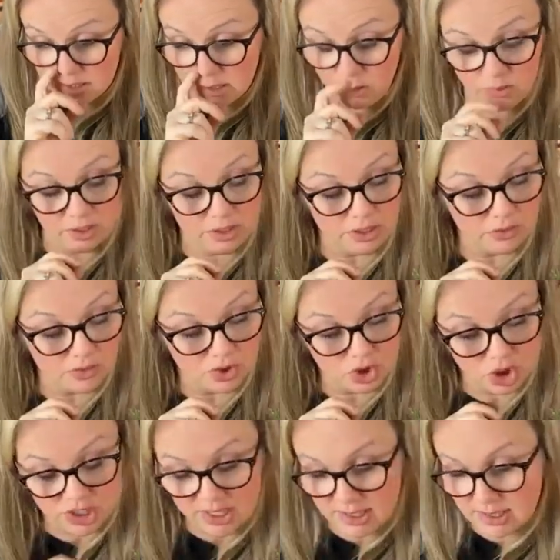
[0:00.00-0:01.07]
You could use
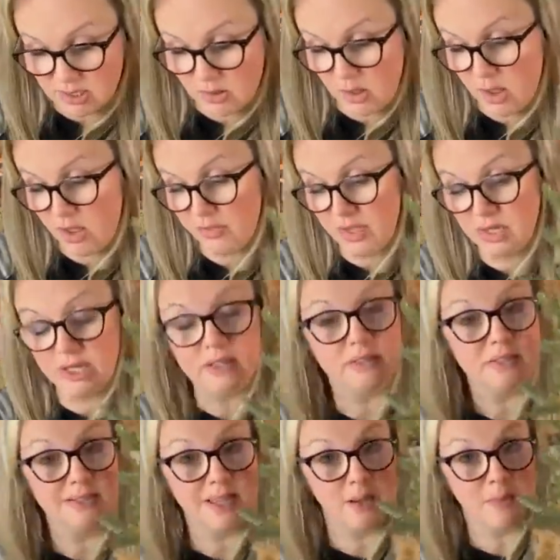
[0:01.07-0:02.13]
cheesecloth and get the
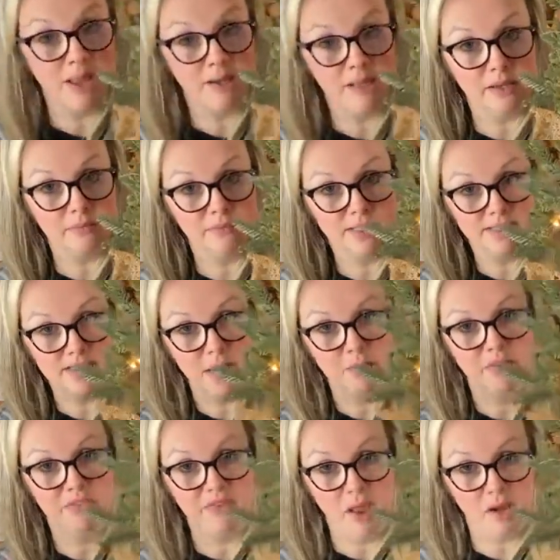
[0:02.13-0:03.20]
same idea, the same
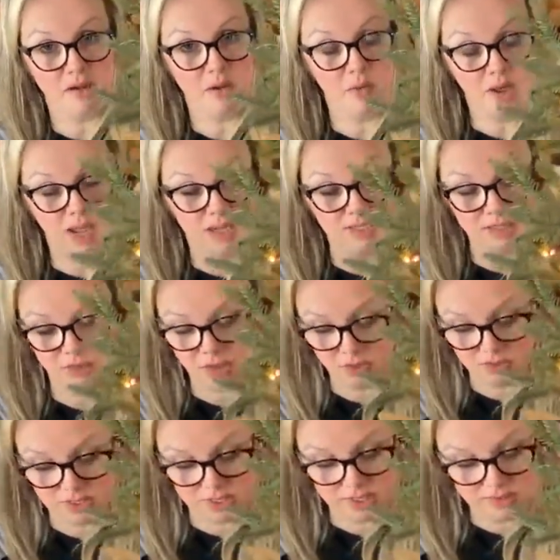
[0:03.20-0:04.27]
effect, okay? So
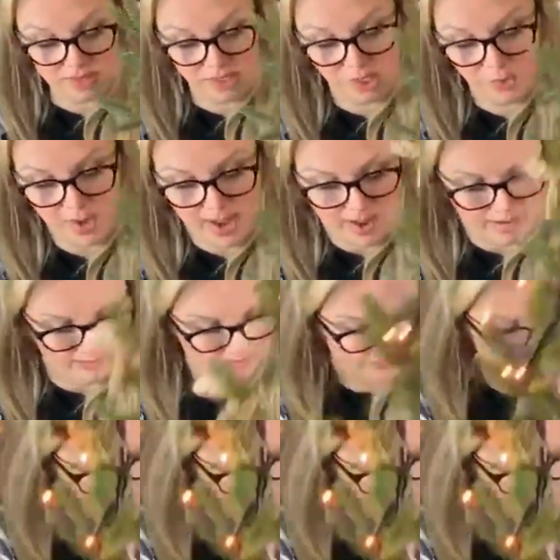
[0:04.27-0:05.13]
use anything you have.